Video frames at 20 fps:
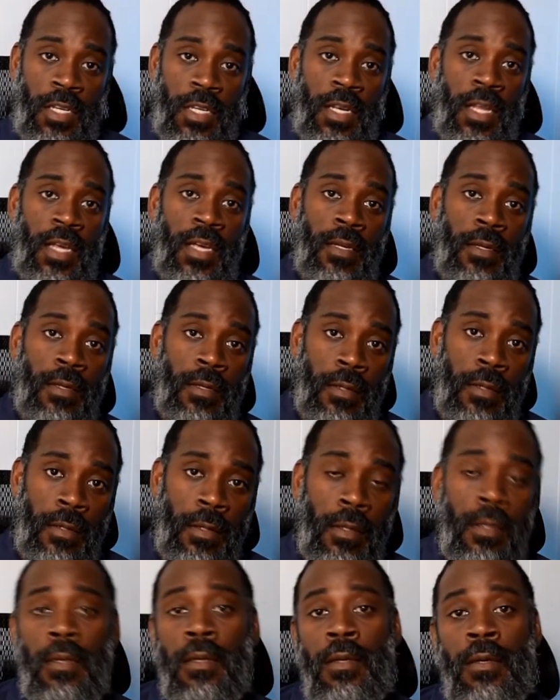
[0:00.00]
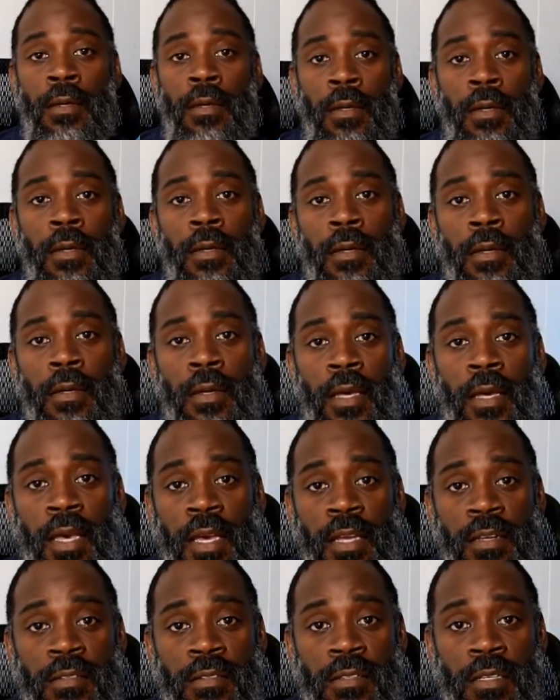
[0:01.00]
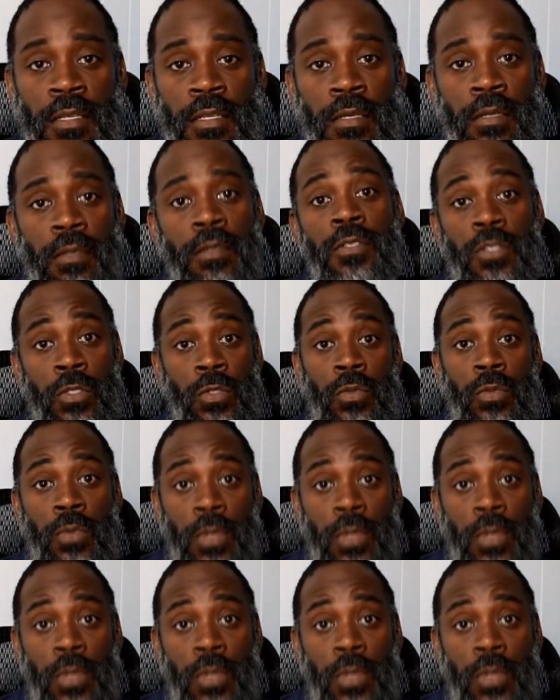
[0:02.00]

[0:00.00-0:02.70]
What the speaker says: day, and see you soon.